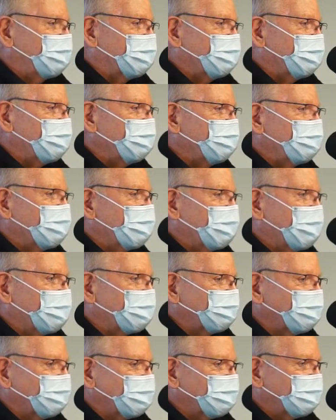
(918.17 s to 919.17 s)
that we've
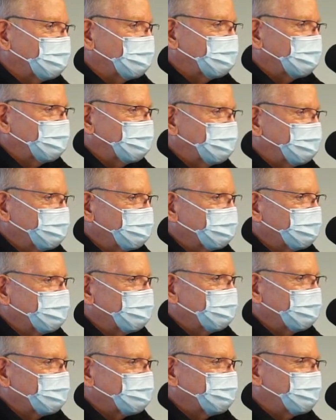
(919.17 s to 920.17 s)
got, um,
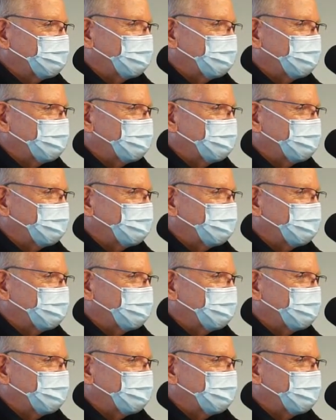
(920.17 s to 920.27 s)
there's